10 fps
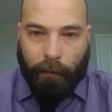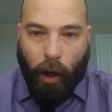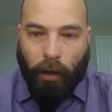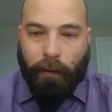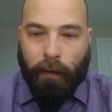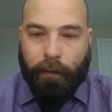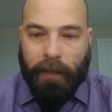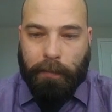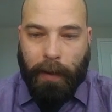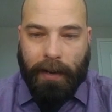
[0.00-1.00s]
if all of our
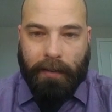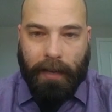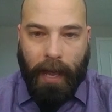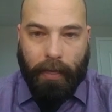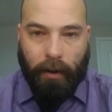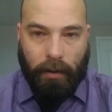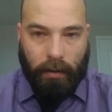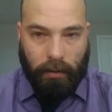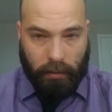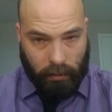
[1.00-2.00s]
fleets banded together,
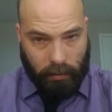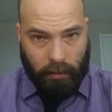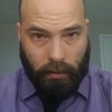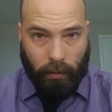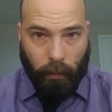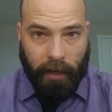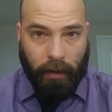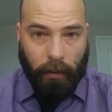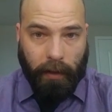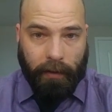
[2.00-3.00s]
we
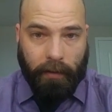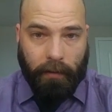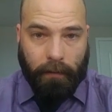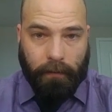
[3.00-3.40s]
could do this.